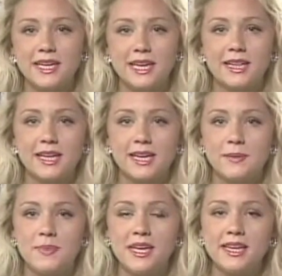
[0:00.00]
meeting
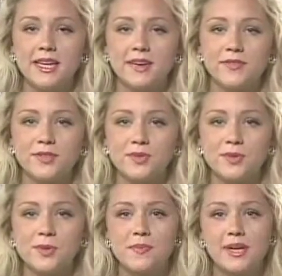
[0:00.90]
immediately after
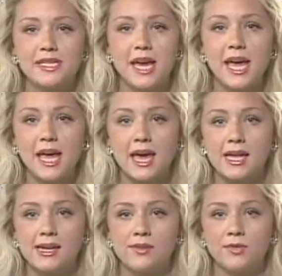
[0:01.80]
school Monday
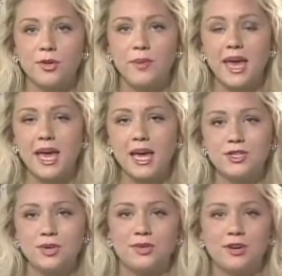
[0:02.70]
in room
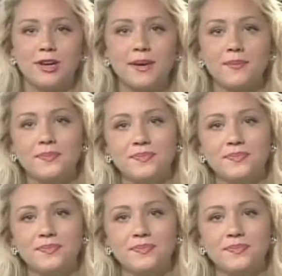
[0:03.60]
A230.